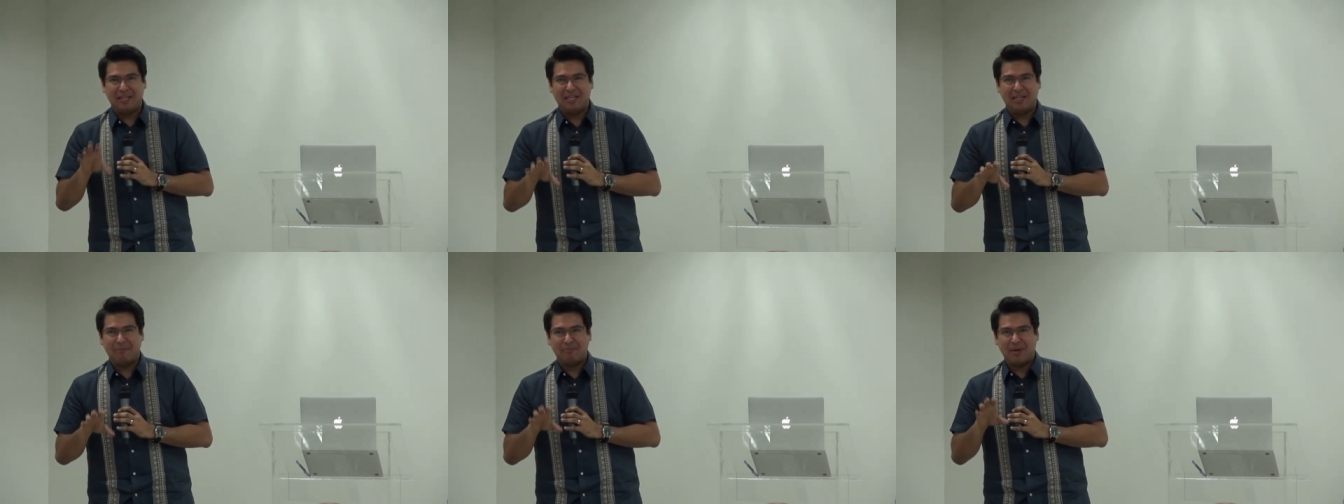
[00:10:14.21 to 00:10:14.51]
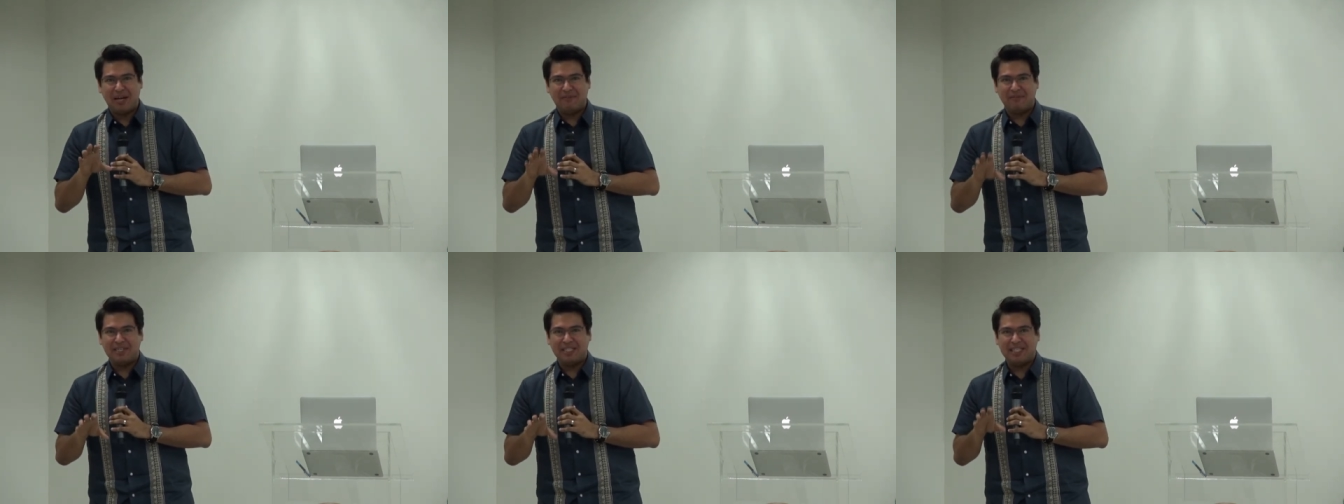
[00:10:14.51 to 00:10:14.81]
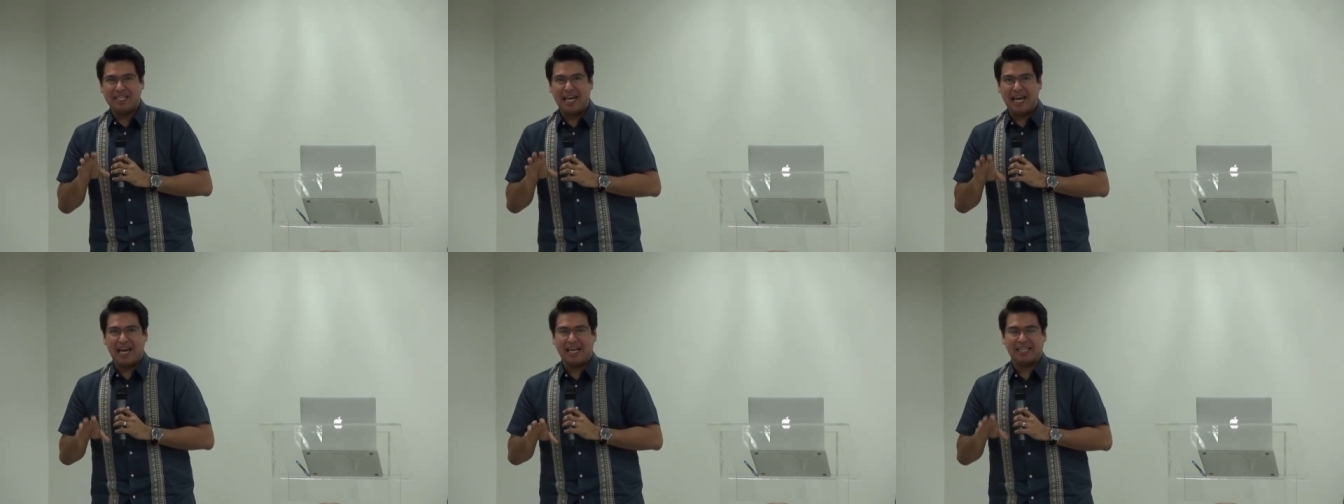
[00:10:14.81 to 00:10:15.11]
Data
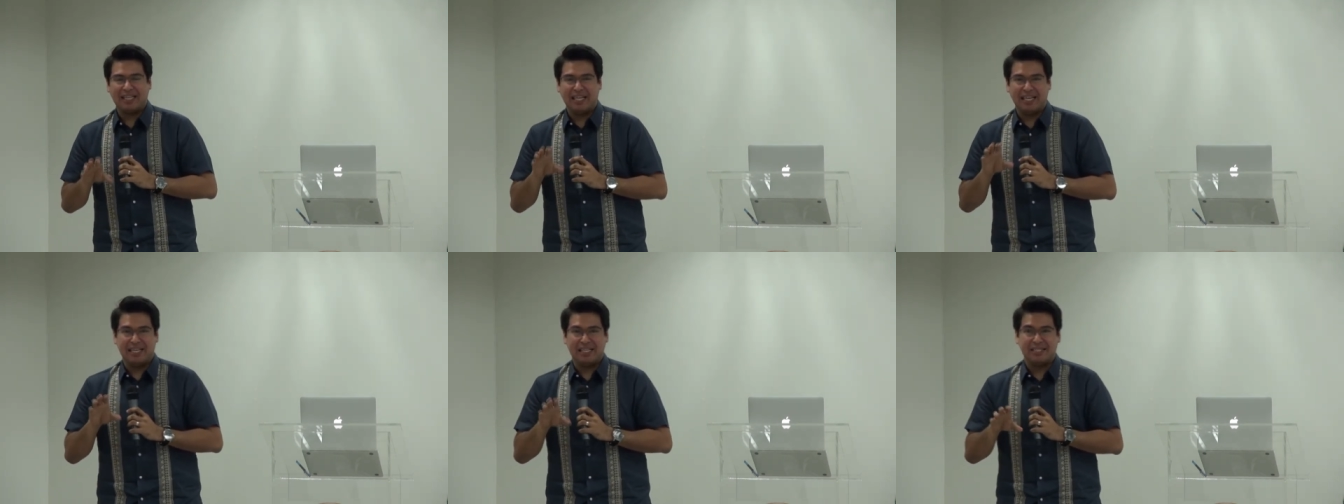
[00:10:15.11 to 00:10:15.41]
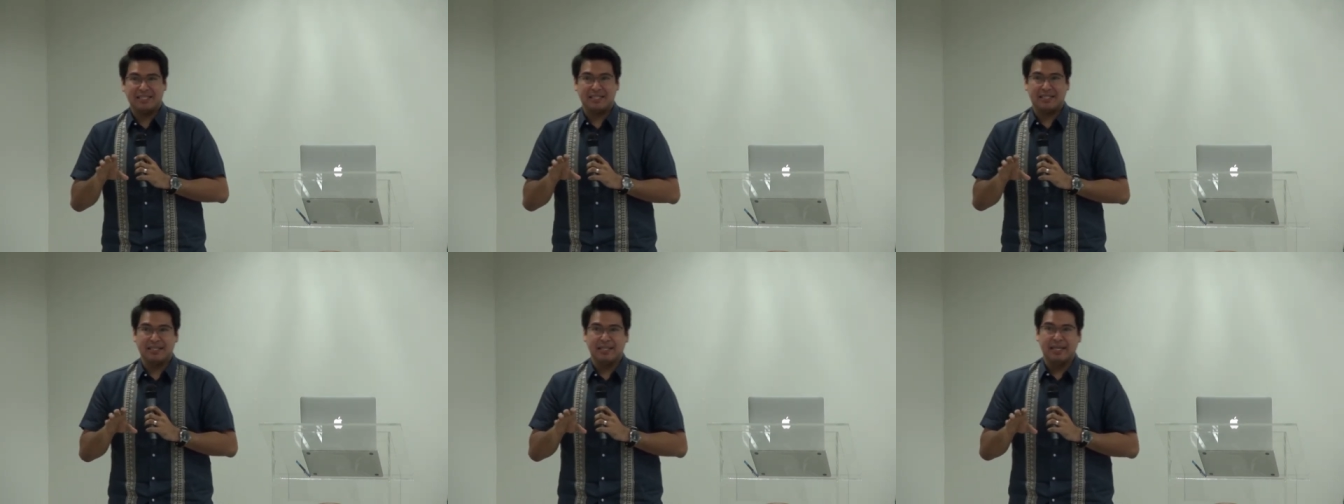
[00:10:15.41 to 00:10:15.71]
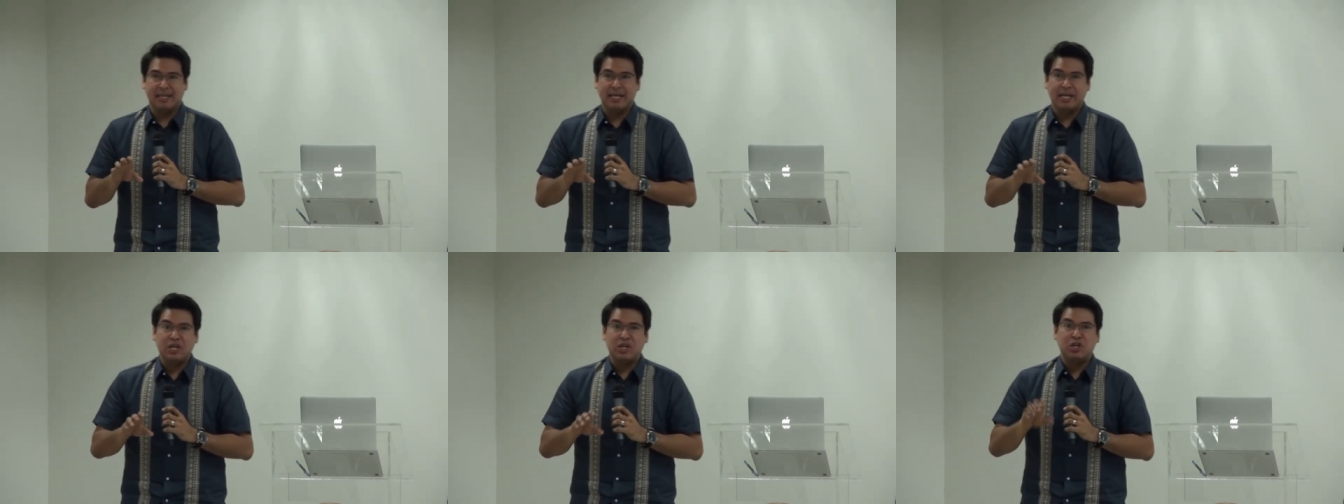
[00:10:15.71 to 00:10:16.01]
Privacy Act
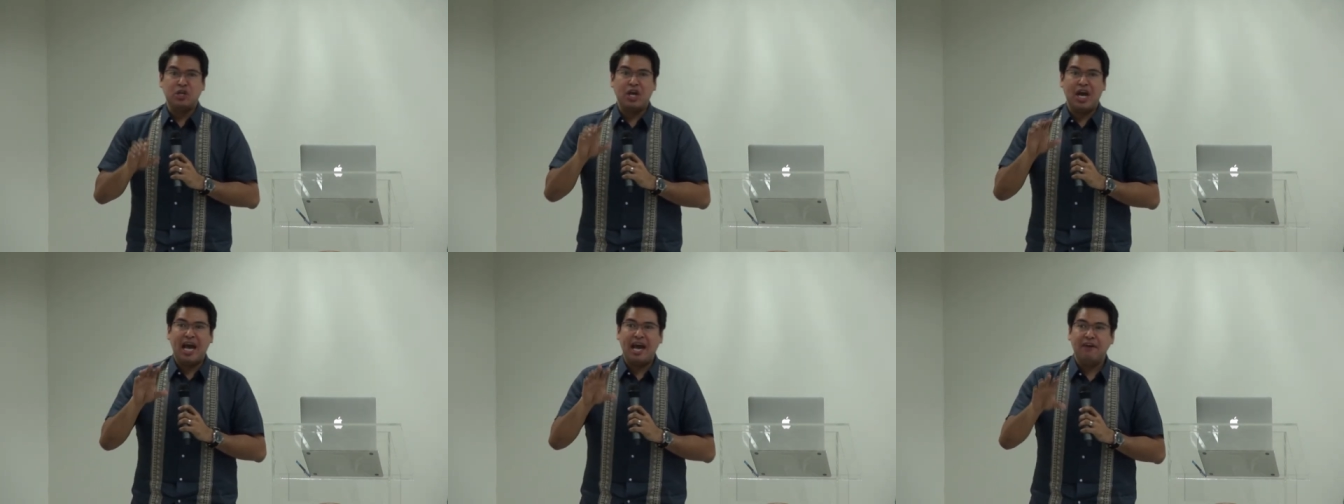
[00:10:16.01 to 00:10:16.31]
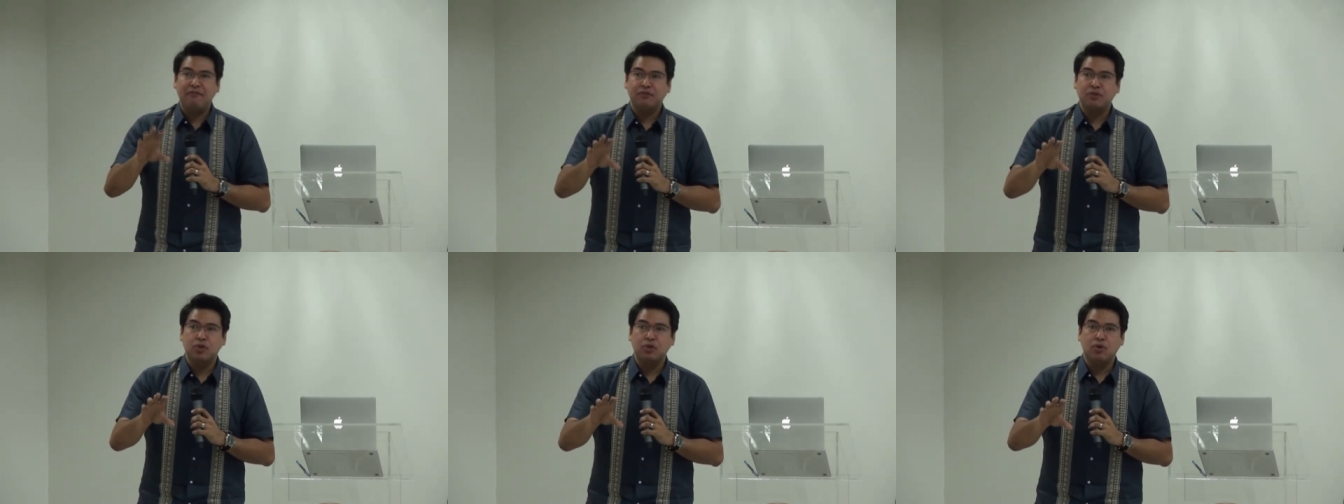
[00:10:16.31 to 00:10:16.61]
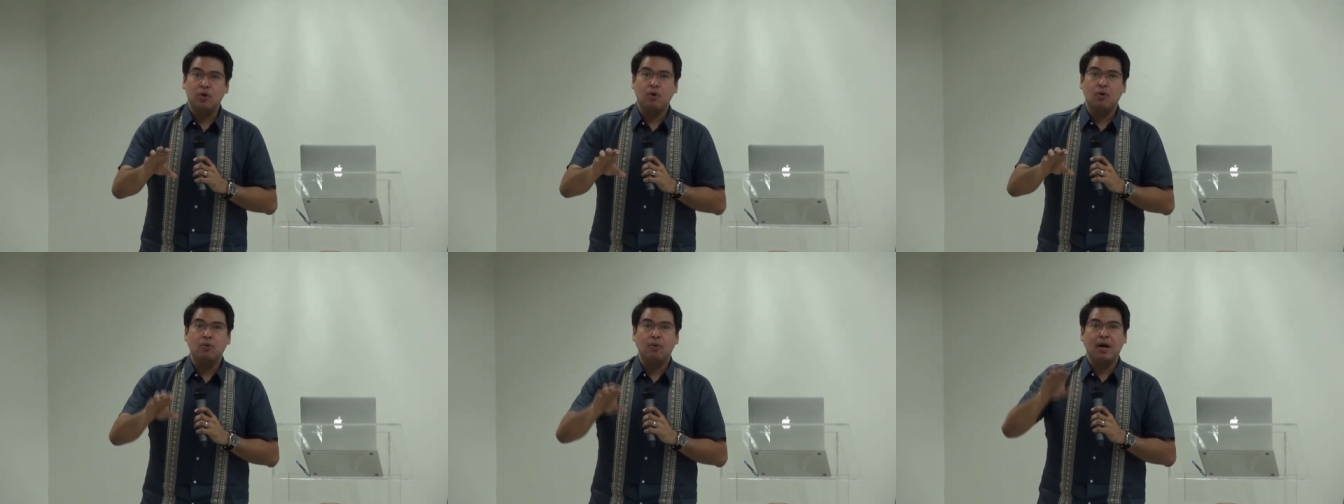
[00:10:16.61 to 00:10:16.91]
is you have
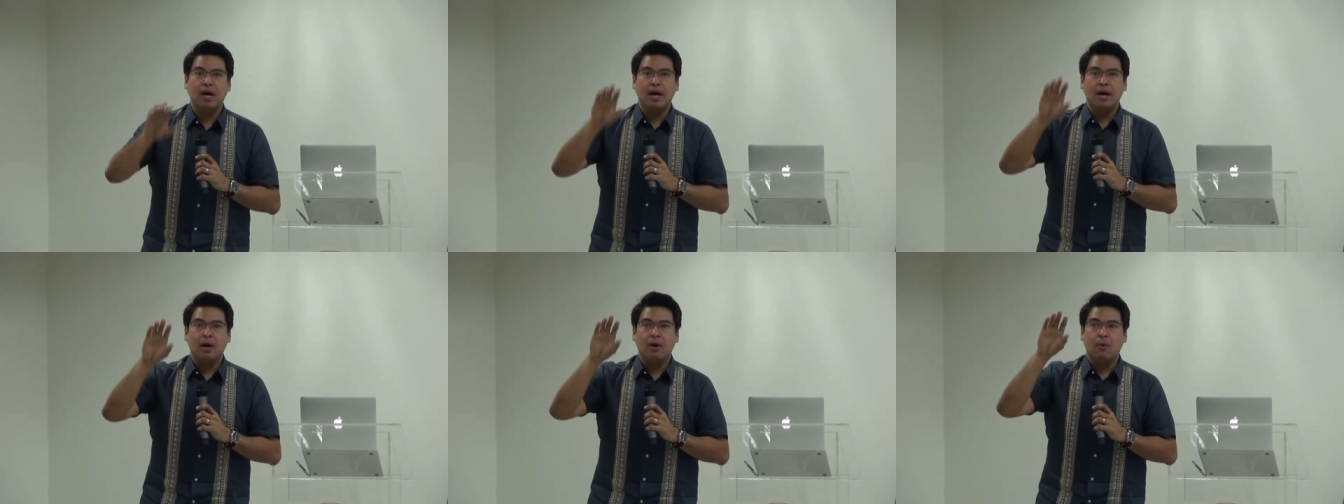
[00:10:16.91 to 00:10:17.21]
to know